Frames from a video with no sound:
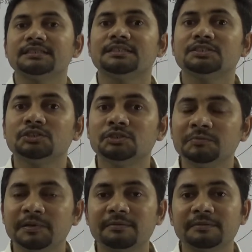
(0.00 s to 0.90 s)
that
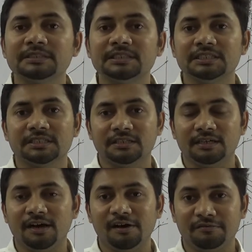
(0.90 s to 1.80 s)

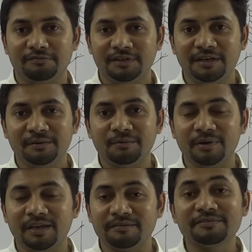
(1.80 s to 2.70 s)
superposition of
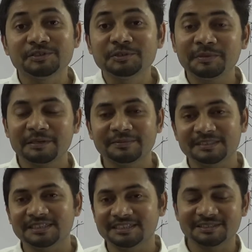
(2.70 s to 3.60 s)
wave.
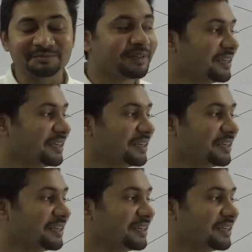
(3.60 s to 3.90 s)
Superposition